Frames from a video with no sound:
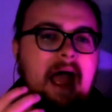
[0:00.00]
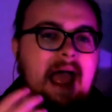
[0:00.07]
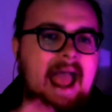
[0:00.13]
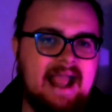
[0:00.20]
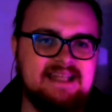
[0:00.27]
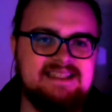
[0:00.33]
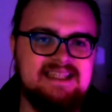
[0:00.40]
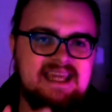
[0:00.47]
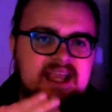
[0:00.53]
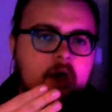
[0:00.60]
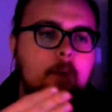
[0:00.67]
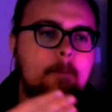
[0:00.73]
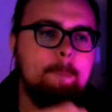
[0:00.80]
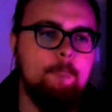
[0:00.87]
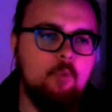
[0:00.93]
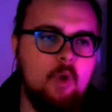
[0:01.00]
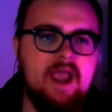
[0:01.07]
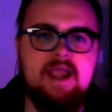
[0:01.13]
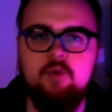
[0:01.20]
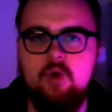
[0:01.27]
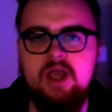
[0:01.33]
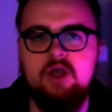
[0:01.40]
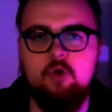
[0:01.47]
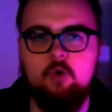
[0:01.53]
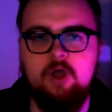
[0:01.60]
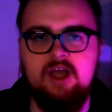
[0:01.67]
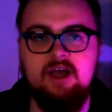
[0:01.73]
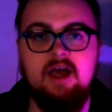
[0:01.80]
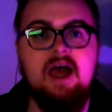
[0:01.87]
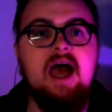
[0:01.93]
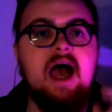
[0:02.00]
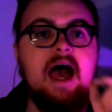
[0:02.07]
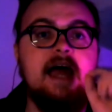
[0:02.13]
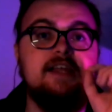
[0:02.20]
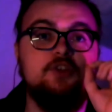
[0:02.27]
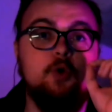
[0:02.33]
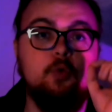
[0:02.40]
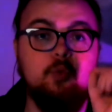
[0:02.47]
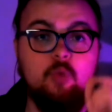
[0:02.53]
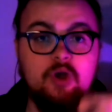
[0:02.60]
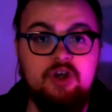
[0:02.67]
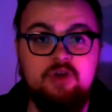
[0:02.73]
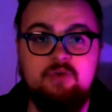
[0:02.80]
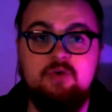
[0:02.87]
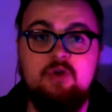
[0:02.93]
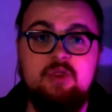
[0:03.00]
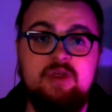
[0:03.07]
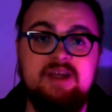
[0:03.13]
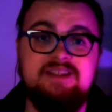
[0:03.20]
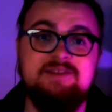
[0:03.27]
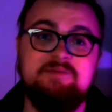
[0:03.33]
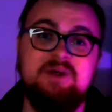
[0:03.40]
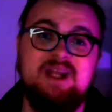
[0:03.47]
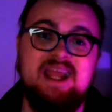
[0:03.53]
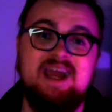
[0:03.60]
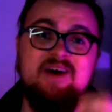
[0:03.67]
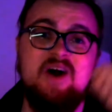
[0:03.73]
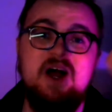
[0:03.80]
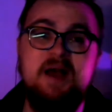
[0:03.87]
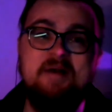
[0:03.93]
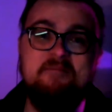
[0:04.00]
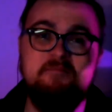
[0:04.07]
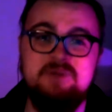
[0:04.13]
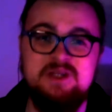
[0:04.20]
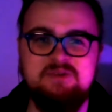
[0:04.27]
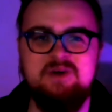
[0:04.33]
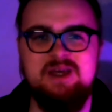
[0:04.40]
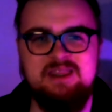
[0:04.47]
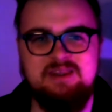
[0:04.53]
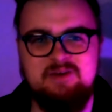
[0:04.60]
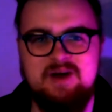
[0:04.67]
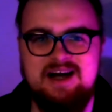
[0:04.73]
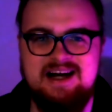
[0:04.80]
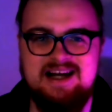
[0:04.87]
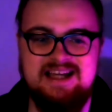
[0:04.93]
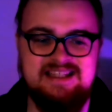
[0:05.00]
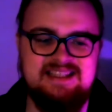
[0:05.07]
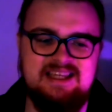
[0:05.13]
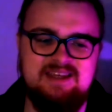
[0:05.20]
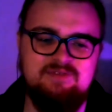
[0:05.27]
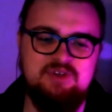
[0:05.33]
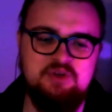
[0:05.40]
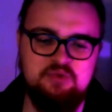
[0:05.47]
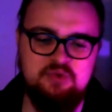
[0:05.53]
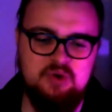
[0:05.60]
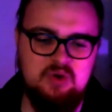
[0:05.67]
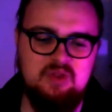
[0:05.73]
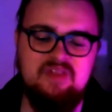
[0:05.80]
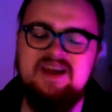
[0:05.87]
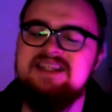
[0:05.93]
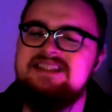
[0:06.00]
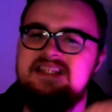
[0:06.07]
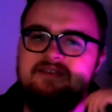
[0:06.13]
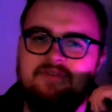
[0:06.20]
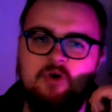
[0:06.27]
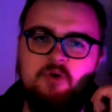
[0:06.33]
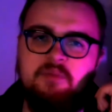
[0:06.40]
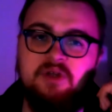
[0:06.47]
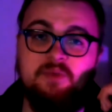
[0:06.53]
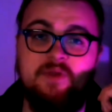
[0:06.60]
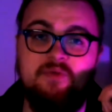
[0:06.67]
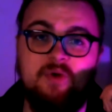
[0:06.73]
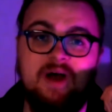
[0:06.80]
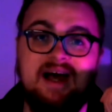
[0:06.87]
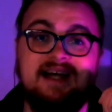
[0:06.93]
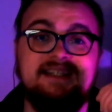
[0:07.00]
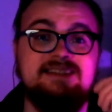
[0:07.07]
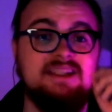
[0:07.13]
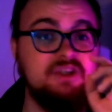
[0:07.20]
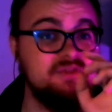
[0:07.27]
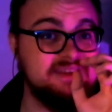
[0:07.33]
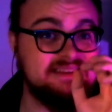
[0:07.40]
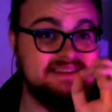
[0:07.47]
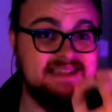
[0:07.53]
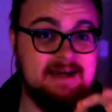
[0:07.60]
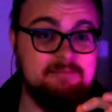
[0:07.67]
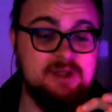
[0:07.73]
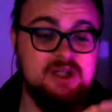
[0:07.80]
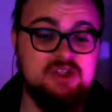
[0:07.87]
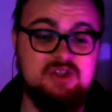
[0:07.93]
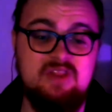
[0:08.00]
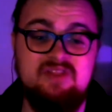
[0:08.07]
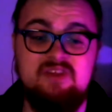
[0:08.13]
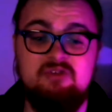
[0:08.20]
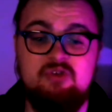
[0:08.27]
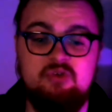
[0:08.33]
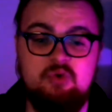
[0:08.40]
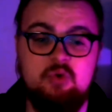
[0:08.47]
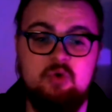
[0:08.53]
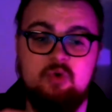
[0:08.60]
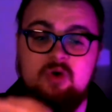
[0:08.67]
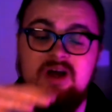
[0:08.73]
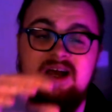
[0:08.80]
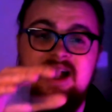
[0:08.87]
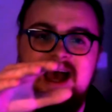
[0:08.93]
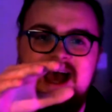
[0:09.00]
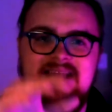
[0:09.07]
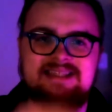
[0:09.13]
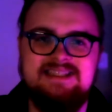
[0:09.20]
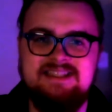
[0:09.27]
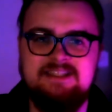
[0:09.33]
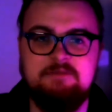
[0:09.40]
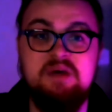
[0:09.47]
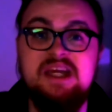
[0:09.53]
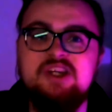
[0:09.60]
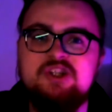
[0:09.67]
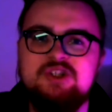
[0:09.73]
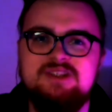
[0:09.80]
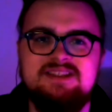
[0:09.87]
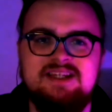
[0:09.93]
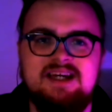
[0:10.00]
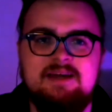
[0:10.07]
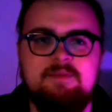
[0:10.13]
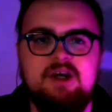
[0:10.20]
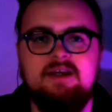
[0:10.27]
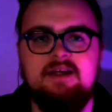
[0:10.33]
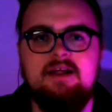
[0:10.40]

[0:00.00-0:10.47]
acting way quicker. It's a wonderful thing to bring out midway through a heist. If you roll that d4 midway through a heist and you've established that this is your anticipation timer,